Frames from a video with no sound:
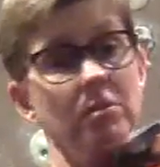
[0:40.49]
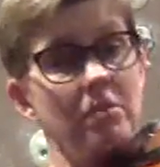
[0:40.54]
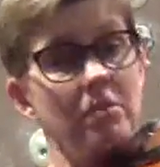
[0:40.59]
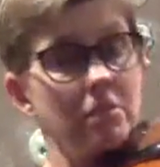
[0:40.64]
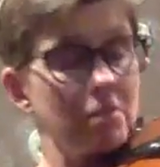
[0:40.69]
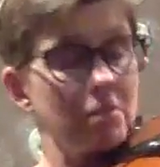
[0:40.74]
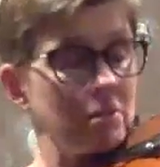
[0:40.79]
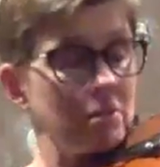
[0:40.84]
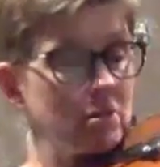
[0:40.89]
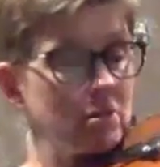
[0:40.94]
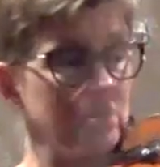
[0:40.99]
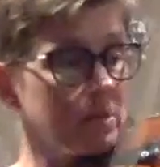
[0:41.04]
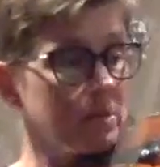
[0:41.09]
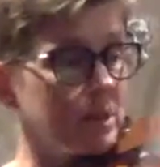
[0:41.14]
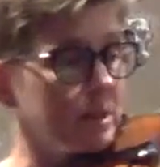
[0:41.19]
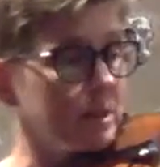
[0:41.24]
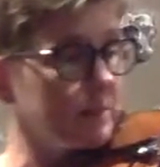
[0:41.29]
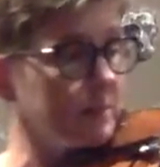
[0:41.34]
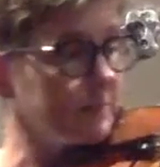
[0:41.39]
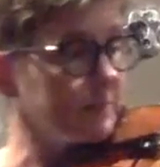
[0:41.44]
So
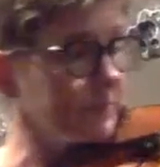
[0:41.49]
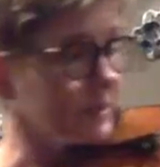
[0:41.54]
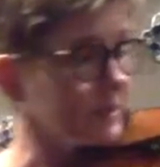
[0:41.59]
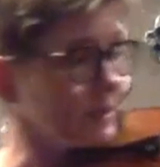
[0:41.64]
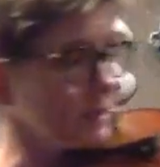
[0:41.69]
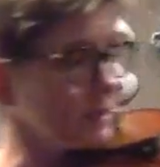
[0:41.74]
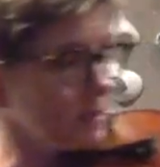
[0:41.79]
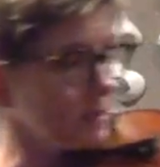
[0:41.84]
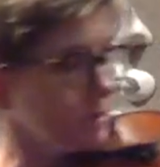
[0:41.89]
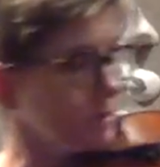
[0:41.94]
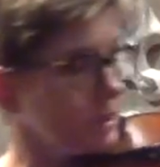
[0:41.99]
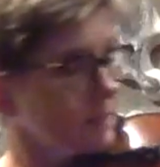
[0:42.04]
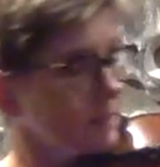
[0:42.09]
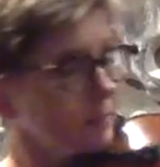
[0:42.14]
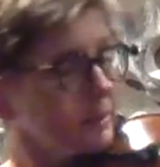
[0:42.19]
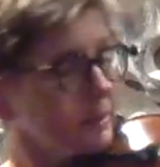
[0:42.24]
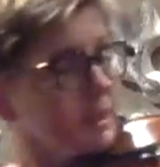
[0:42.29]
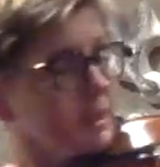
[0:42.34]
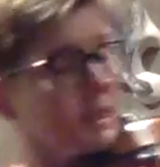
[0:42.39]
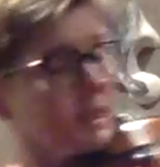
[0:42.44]
I'm going to go ahead and
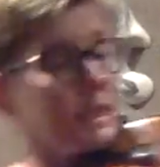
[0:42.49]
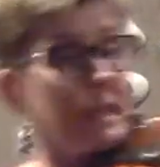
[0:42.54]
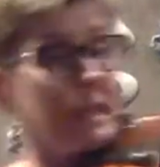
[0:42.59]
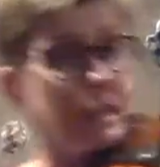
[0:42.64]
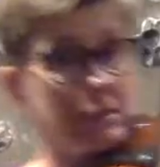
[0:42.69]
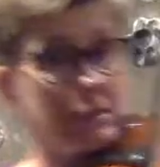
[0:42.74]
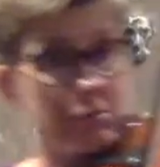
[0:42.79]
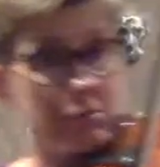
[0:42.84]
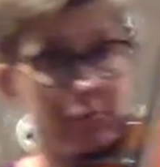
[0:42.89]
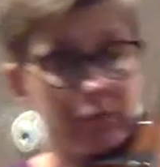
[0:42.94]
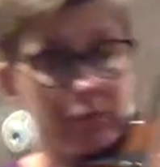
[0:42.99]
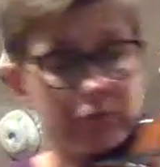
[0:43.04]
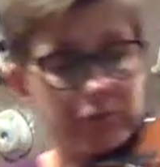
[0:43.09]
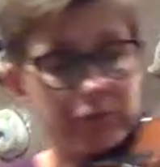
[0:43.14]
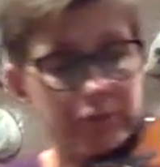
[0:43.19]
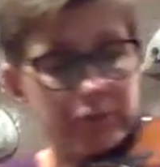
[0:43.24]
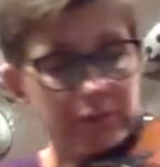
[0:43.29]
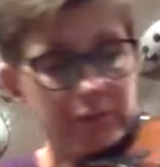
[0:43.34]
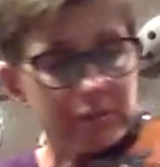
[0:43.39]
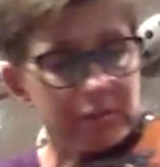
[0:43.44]
play the A string
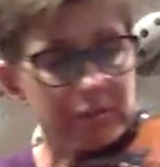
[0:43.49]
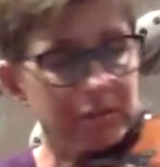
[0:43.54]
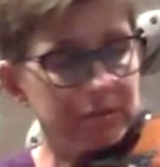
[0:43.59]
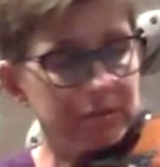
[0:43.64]
first,